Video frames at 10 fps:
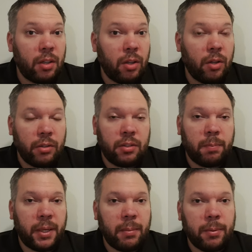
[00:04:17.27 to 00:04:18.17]
lot
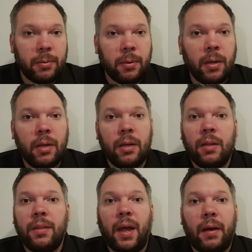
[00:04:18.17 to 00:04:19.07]
of people
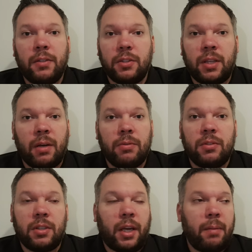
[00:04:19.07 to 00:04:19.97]
that are just out
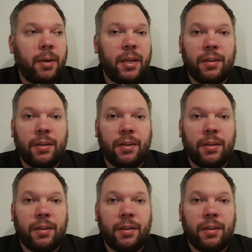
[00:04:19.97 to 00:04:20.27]
to get money.